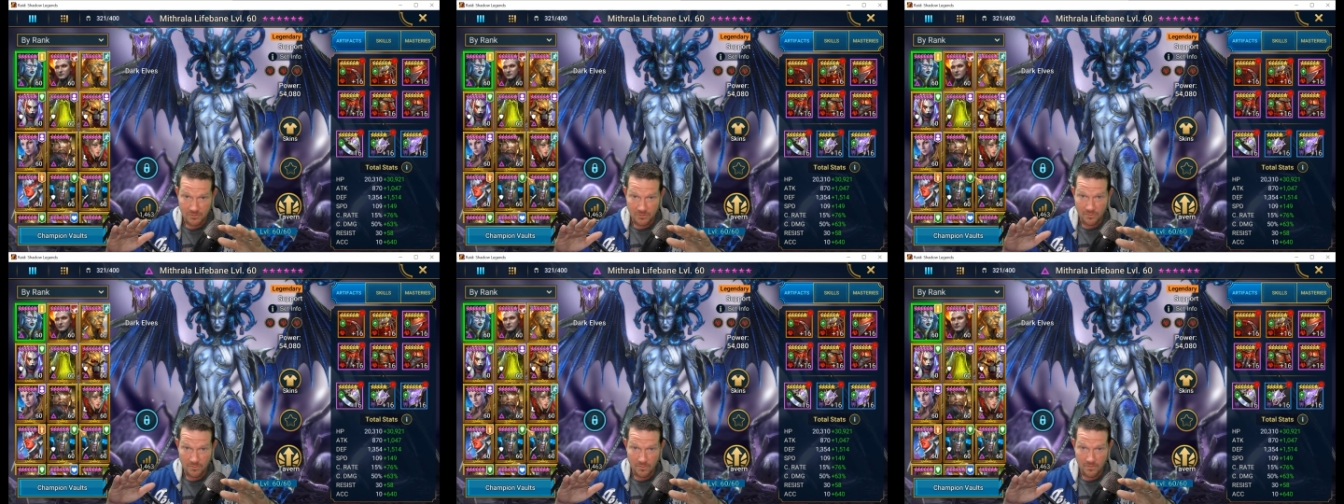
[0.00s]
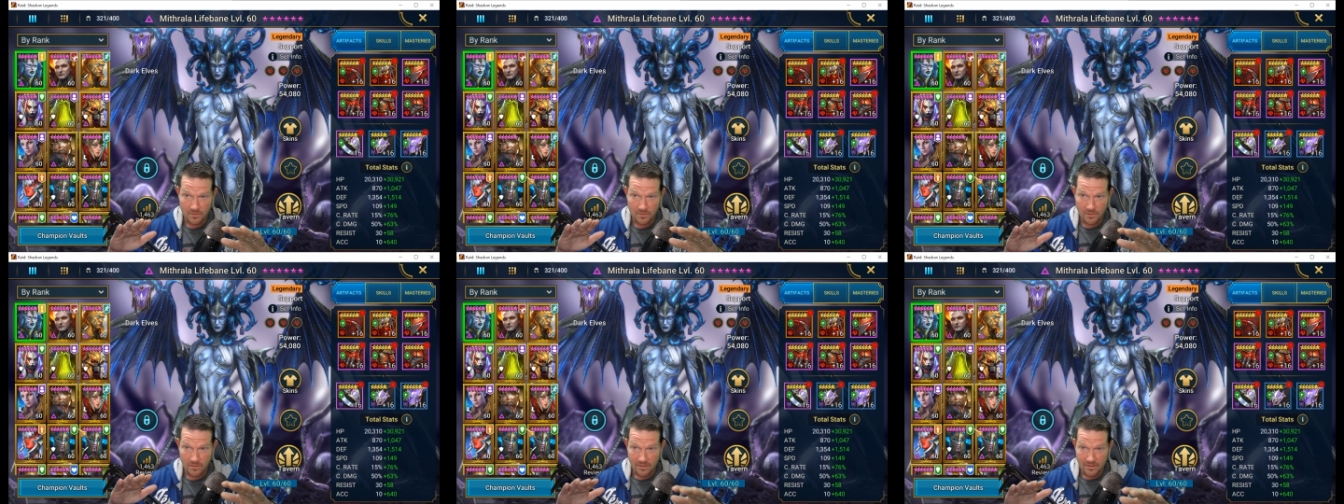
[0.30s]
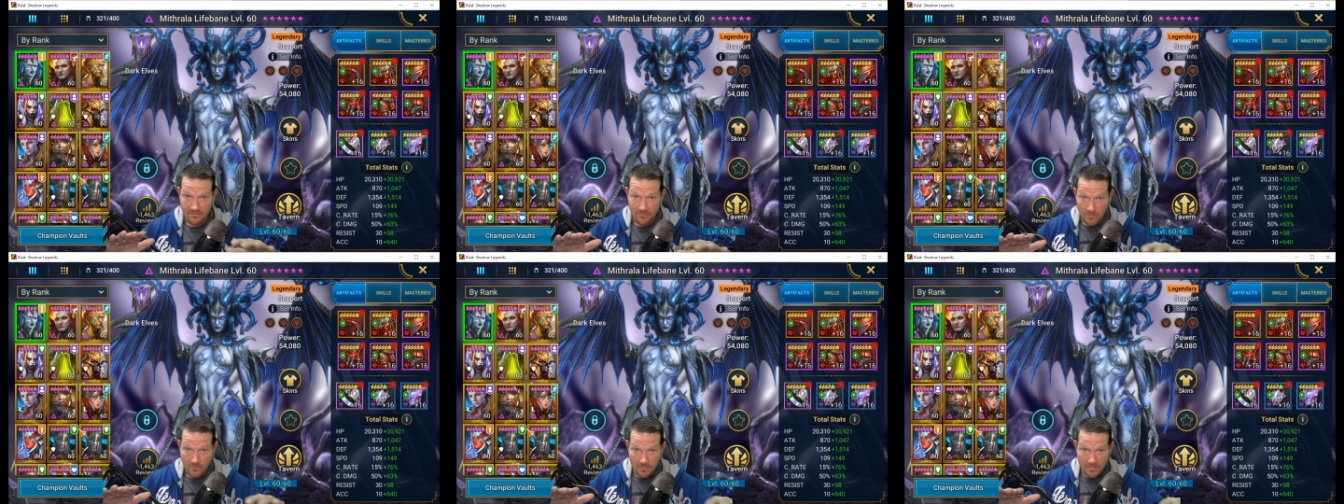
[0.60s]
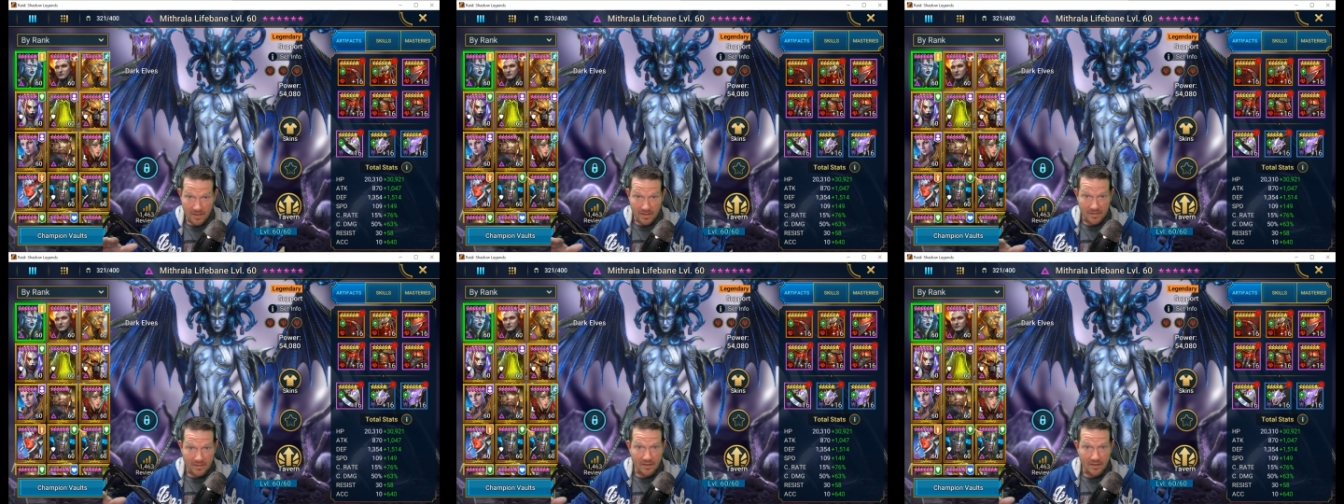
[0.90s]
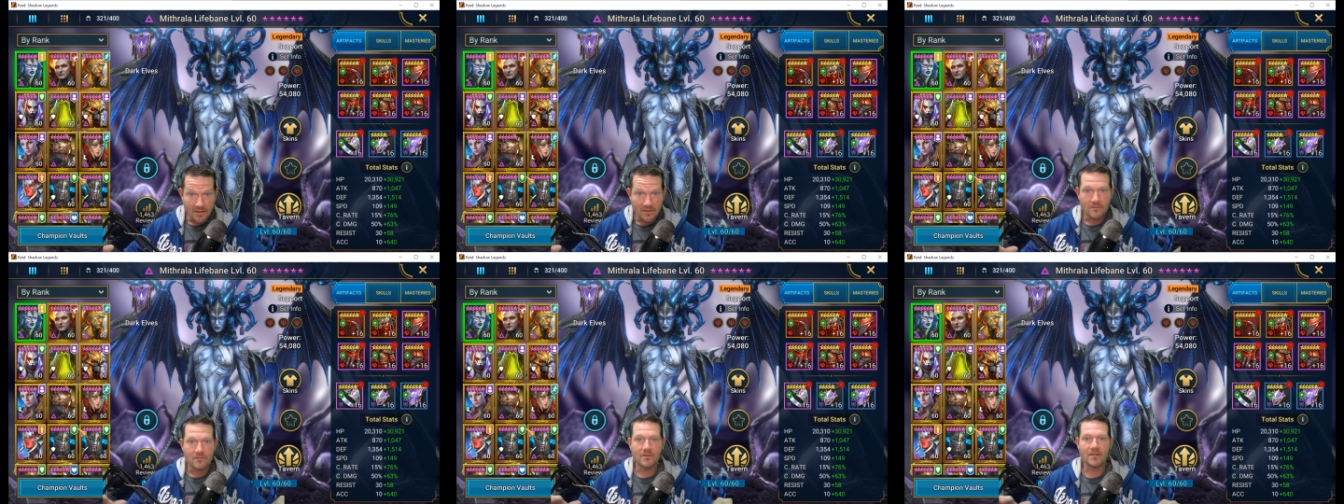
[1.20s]
to level back
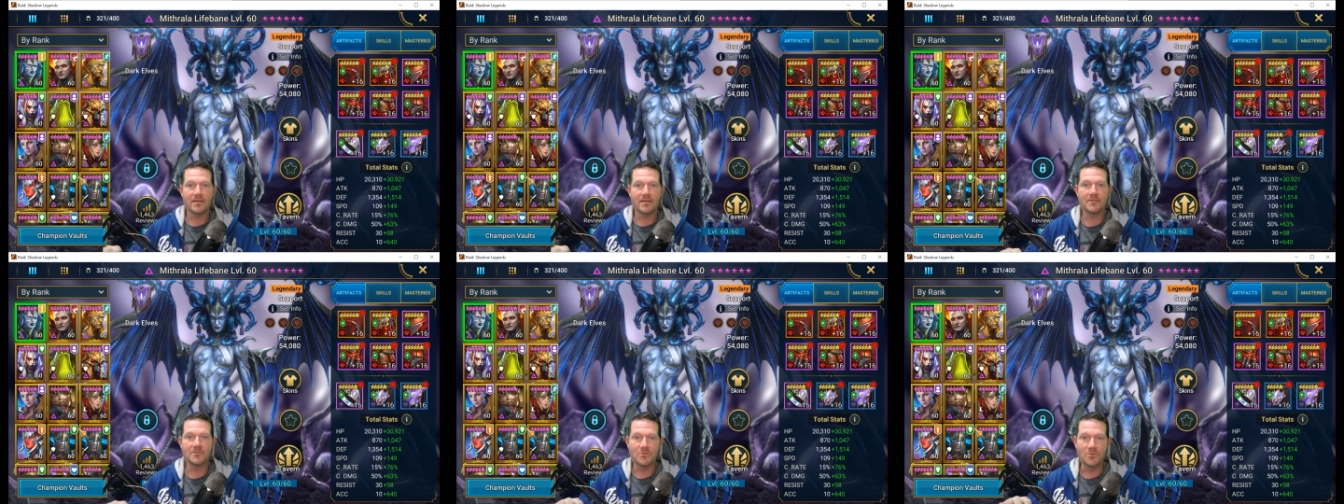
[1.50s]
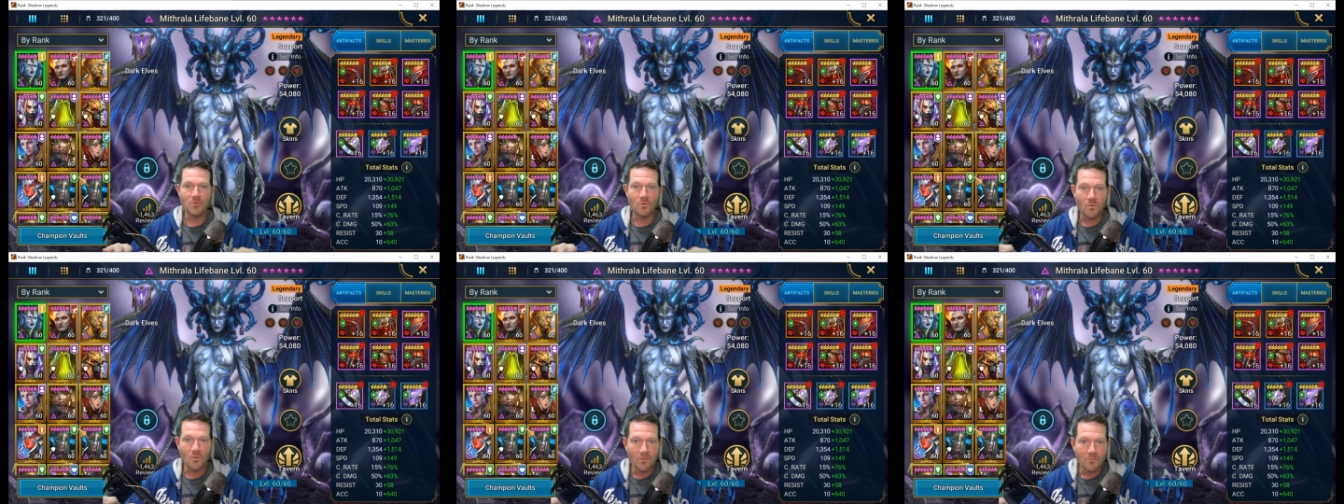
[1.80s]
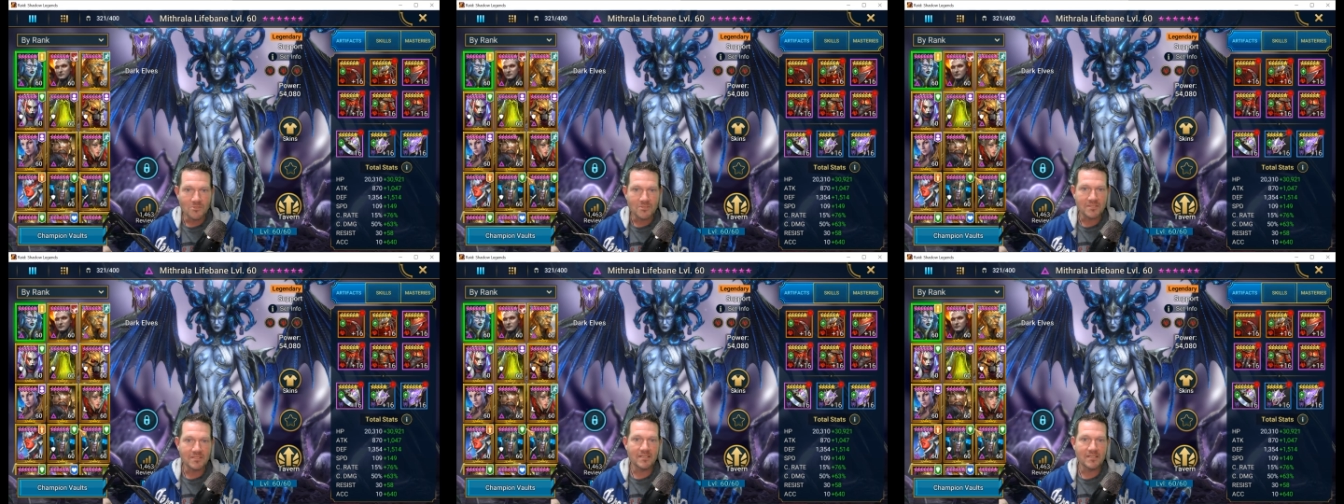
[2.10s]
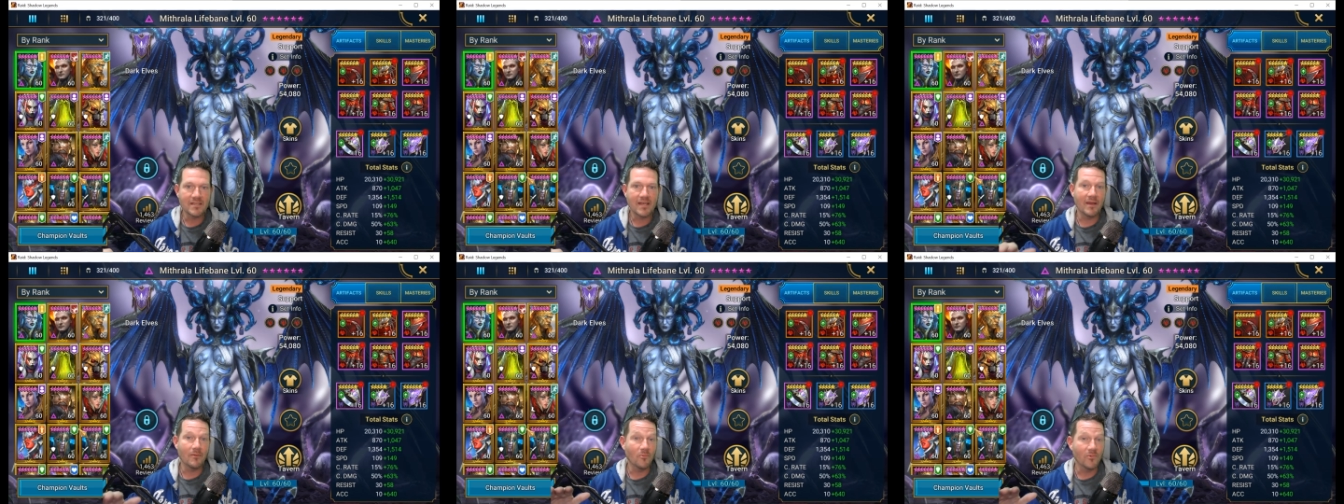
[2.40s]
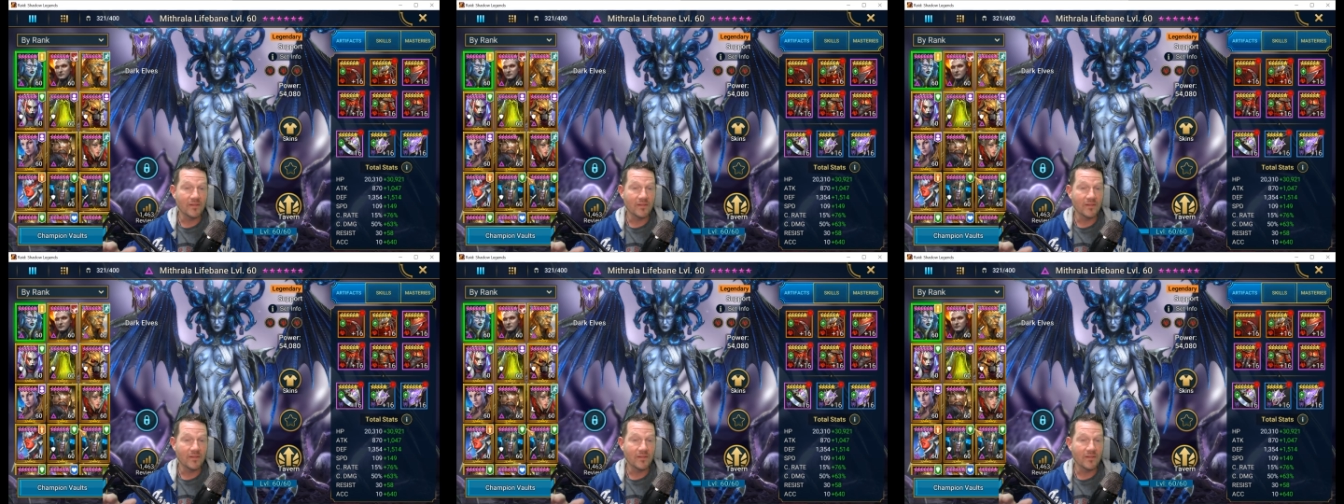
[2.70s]
out into normalcy,